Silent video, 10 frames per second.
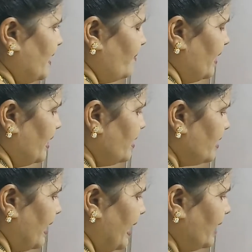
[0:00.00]
be
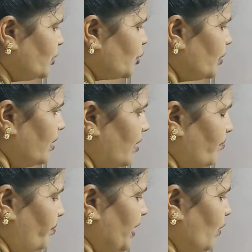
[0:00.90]

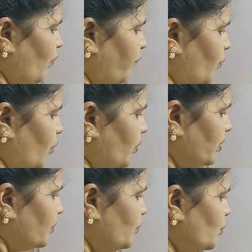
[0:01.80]
HPO4
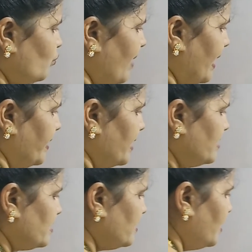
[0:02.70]
2
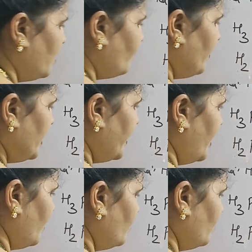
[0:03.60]
minus will give